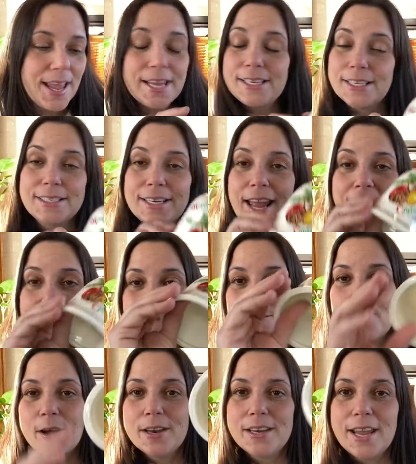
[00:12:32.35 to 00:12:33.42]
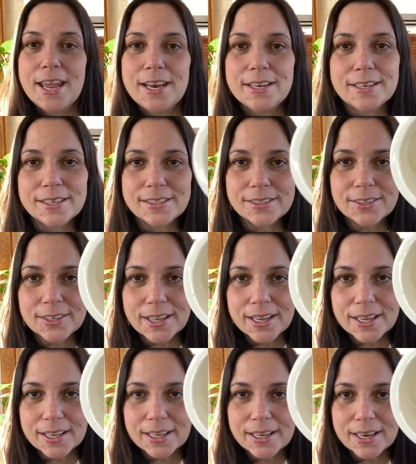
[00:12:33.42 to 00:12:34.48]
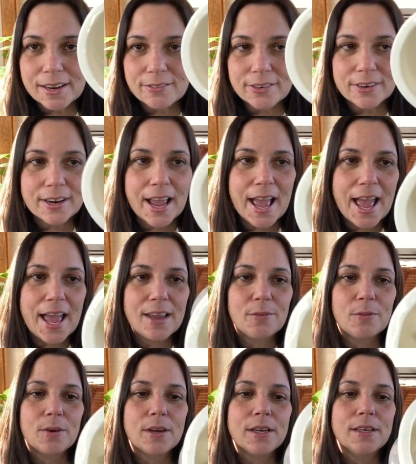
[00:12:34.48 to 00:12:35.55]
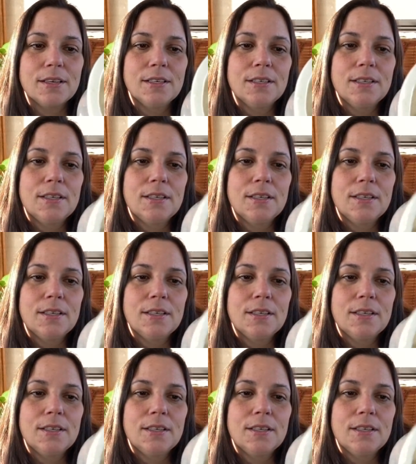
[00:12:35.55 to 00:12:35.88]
Doesn't have one. And it doesn't look like it ever had one.